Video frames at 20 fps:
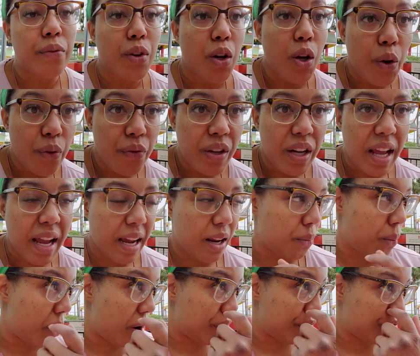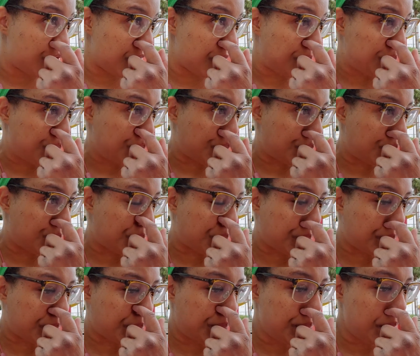COVID hand washing.
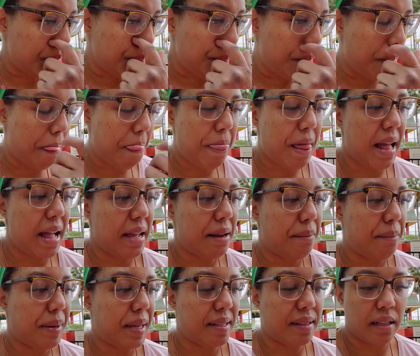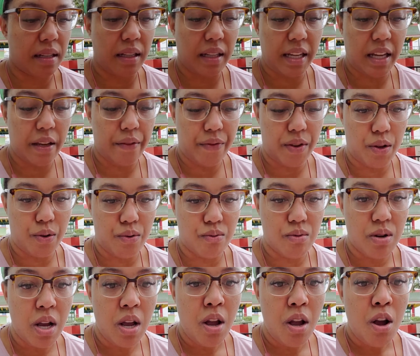And basically, if you
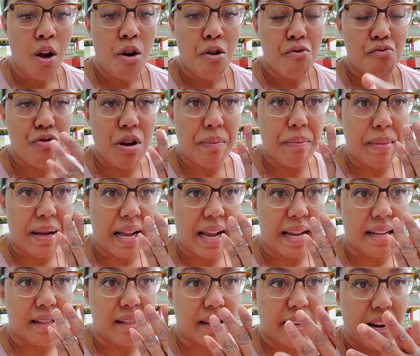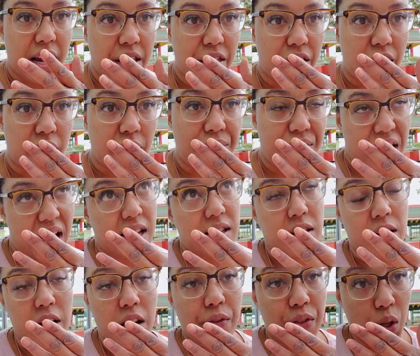rub my hands together fast
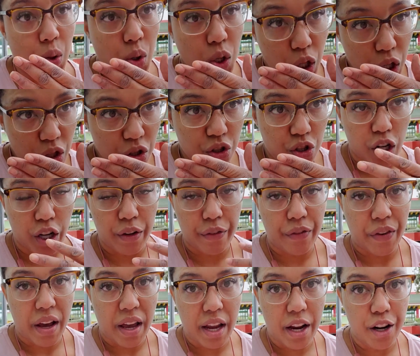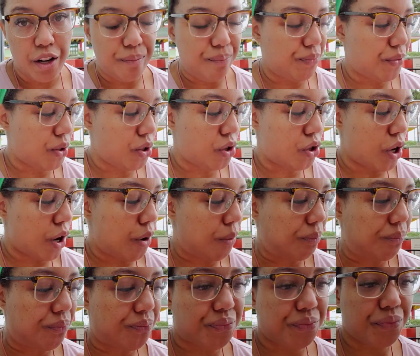enough, you could start a fire. So
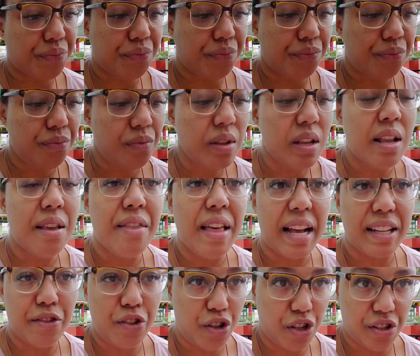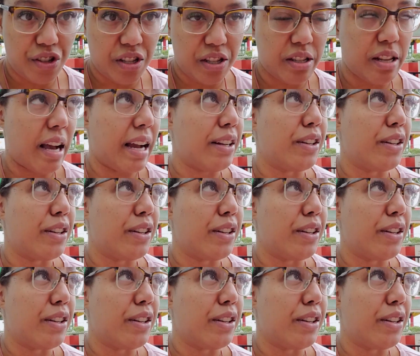that's just a side